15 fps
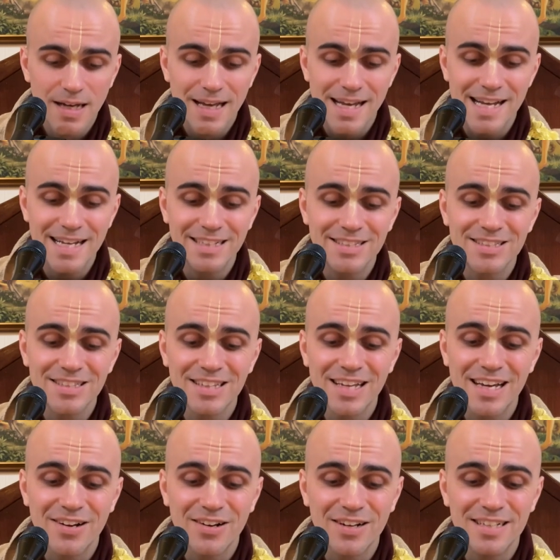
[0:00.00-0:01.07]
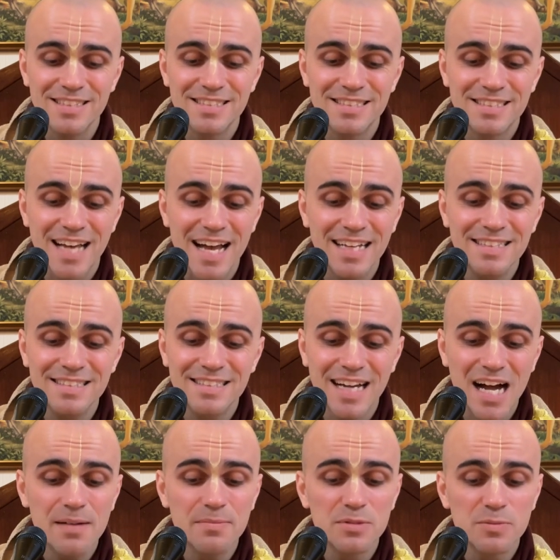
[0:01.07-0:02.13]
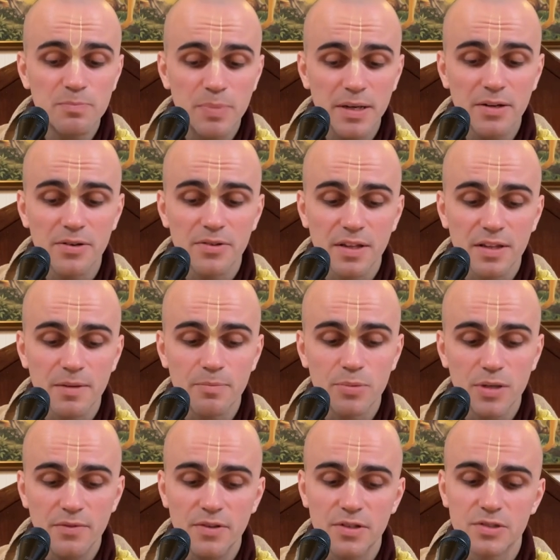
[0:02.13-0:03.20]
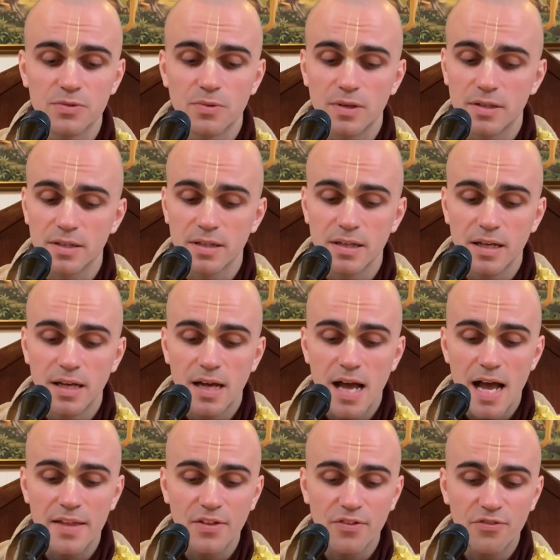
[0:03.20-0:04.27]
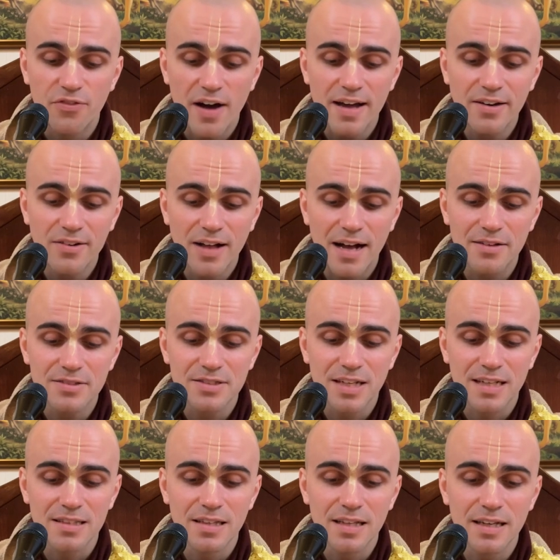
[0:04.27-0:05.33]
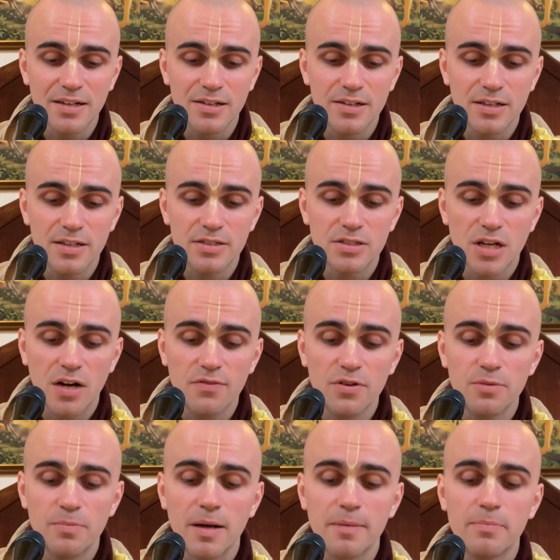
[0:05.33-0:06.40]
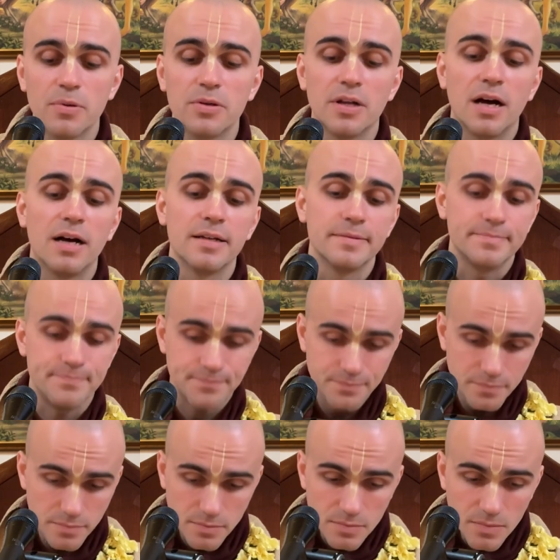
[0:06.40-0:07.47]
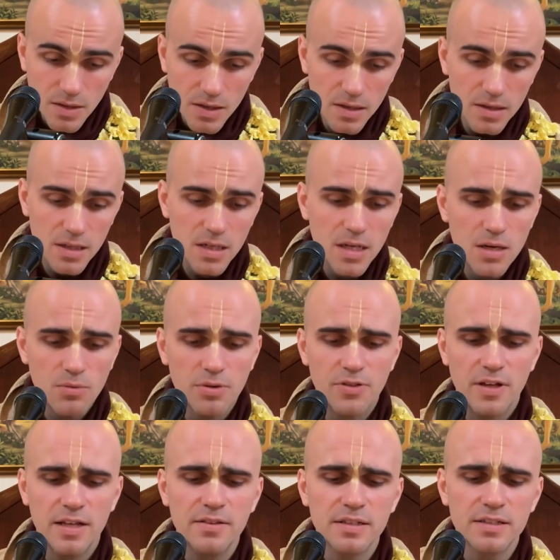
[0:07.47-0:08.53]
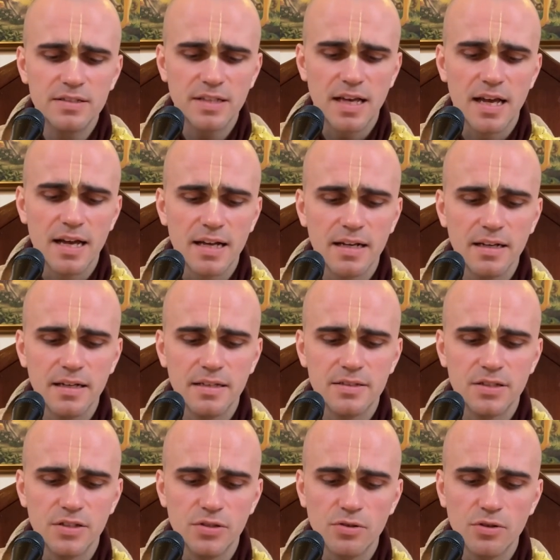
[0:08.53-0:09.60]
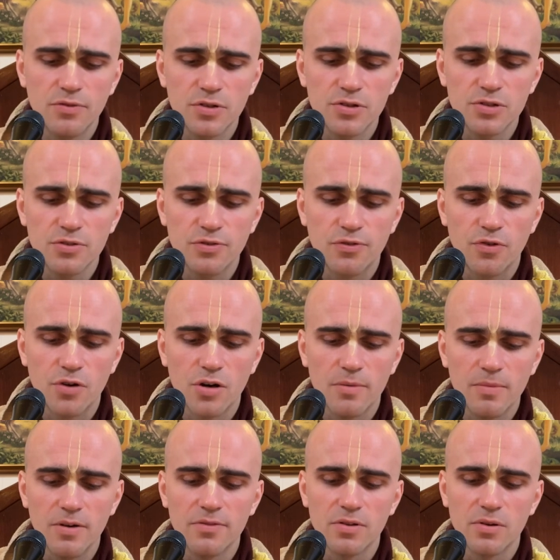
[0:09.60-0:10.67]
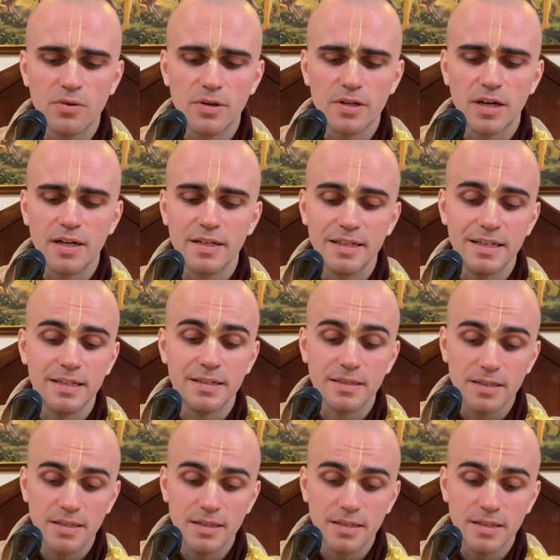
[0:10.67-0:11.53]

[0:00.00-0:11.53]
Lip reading: Each layer is 10 times bigger than the previous one, and the final outside layer is covered by Pradhan. Within this egg is the universal form of Lord Hari,